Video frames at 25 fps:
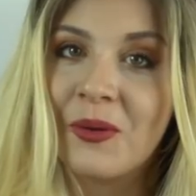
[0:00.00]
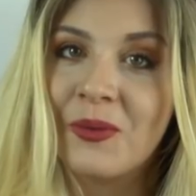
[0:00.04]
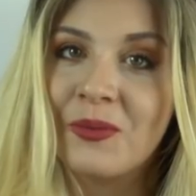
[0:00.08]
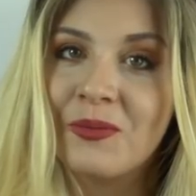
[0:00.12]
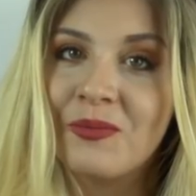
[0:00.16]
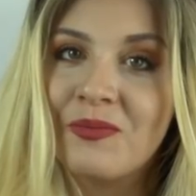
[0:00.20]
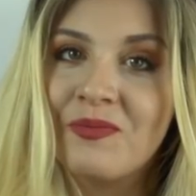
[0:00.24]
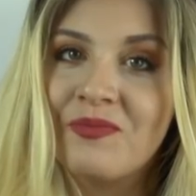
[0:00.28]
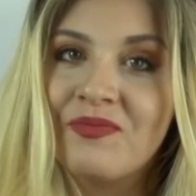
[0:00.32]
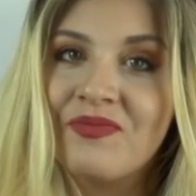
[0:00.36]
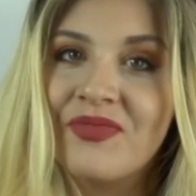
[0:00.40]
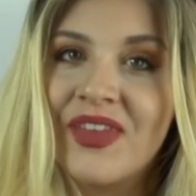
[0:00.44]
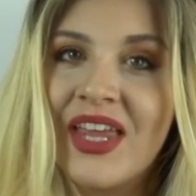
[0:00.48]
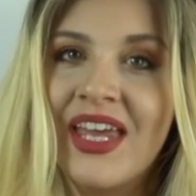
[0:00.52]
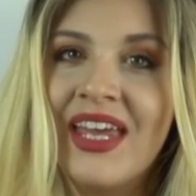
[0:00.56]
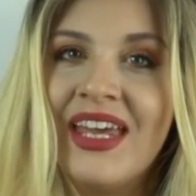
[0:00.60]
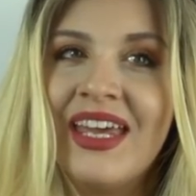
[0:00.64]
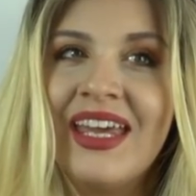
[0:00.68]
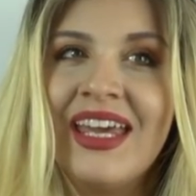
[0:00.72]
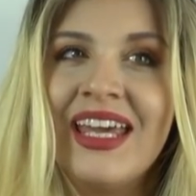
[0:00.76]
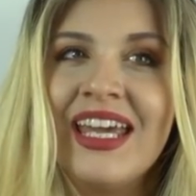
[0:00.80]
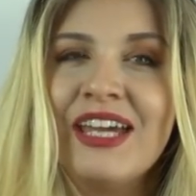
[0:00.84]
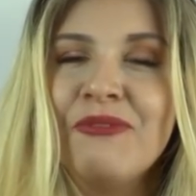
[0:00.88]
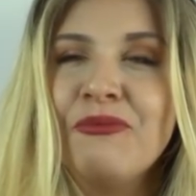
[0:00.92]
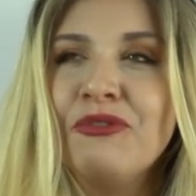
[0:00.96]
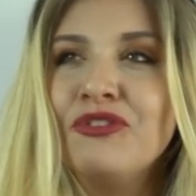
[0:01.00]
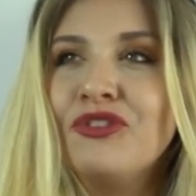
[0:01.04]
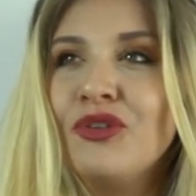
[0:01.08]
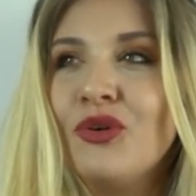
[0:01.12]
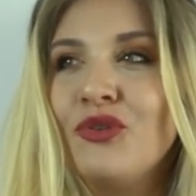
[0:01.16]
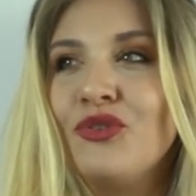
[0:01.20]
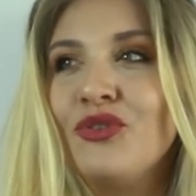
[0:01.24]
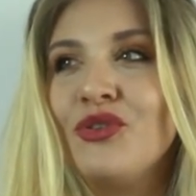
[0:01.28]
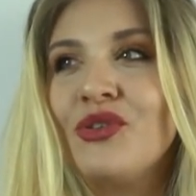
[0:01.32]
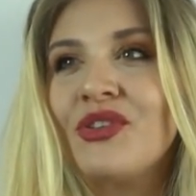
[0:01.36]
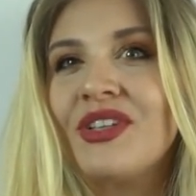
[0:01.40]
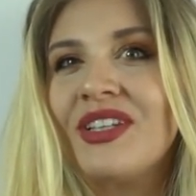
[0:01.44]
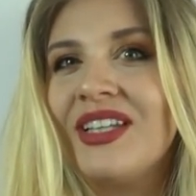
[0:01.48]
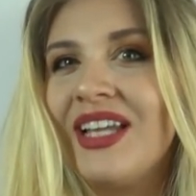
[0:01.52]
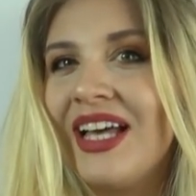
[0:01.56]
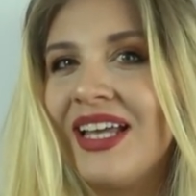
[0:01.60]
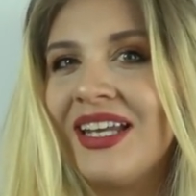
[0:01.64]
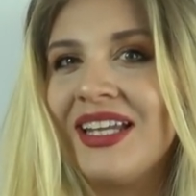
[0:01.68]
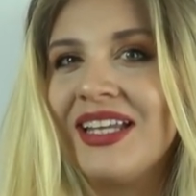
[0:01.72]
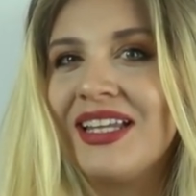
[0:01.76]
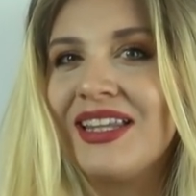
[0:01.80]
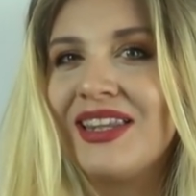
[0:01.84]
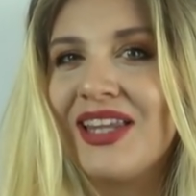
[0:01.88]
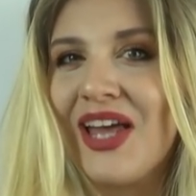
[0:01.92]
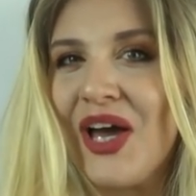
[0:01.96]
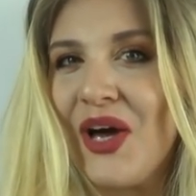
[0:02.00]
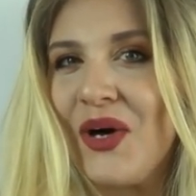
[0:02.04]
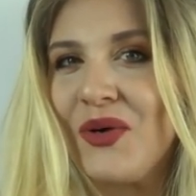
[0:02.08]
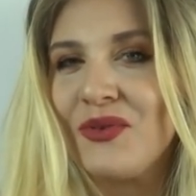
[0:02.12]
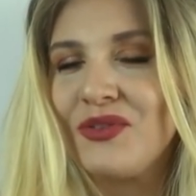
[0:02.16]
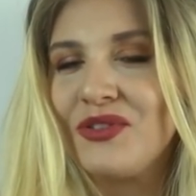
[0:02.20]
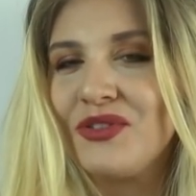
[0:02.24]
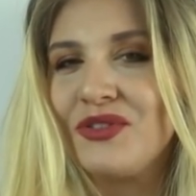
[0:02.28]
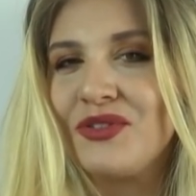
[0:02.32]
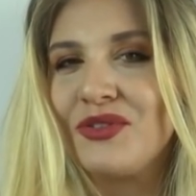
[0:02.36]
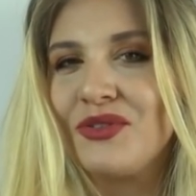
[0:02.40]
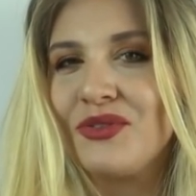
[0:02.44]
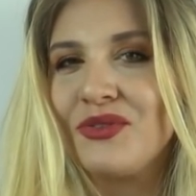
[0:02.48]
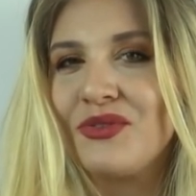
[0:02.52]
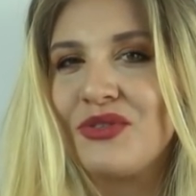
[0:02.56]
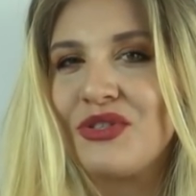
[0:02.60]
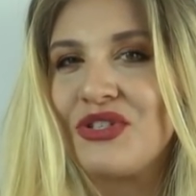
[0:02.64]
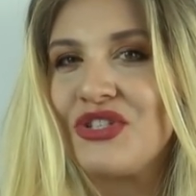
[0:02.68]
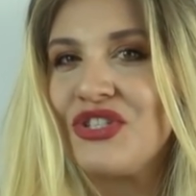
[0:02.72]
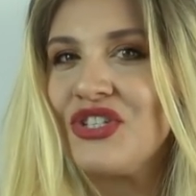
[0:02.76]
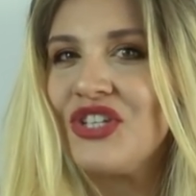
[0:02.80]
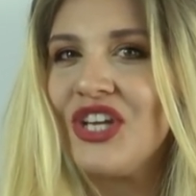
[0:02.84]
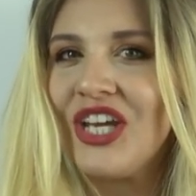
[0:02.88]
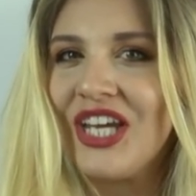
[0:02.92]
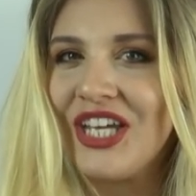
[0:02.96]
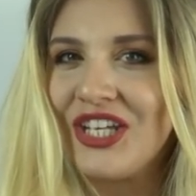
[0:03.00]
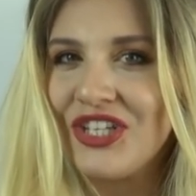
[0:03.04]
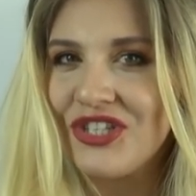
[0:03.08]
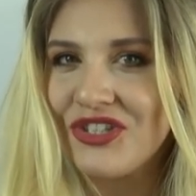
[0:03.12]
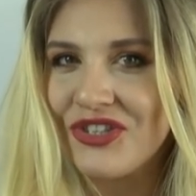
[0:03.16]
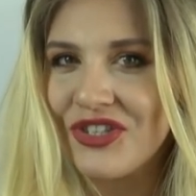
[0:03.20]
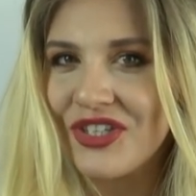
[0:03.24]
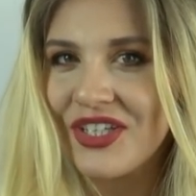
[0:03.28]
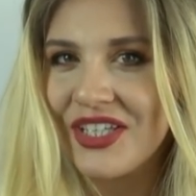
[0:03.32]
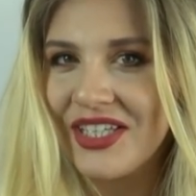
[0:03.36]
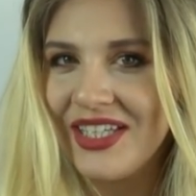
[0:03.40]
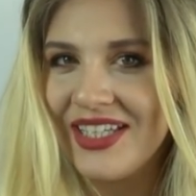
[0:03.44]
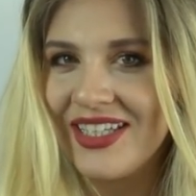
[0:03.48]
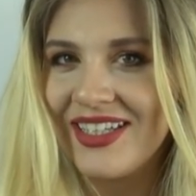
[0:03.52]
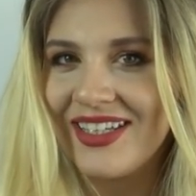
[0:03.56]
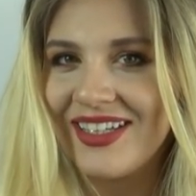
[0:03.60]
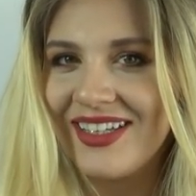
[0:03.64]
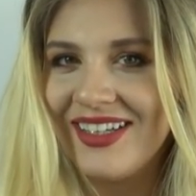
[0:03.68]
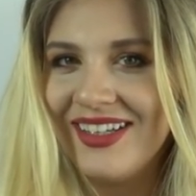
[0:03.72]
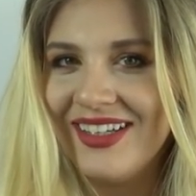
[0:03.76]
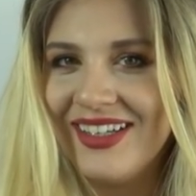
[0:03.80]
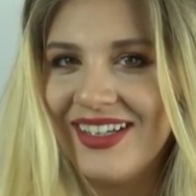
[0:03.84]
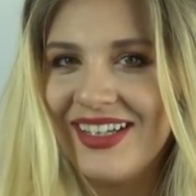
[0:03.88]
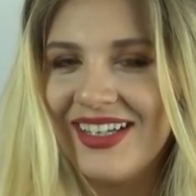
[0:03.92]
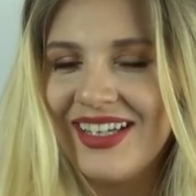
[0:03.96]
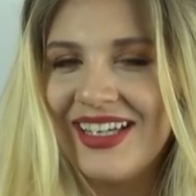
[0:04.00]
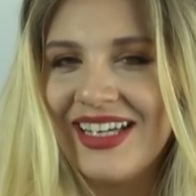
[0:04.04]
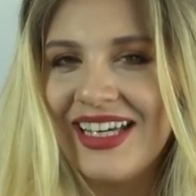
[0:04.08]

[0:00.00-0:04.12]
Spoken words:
It was also not allowed to change the key.